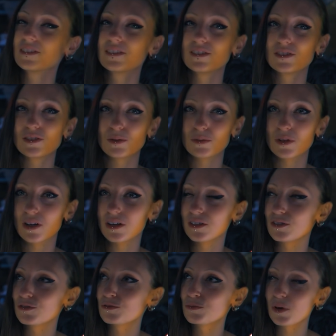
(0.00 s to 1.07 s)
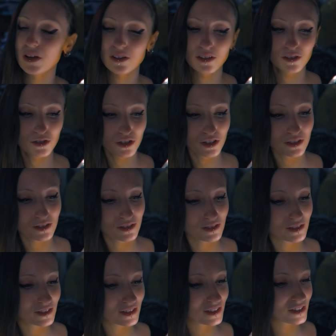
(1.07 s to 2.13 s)
some kind of pathogen
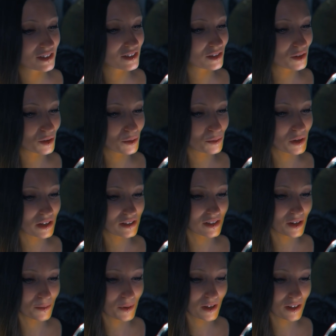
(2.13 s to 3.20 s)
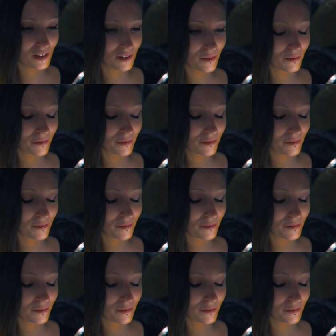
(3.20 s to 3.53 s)
or pandemic.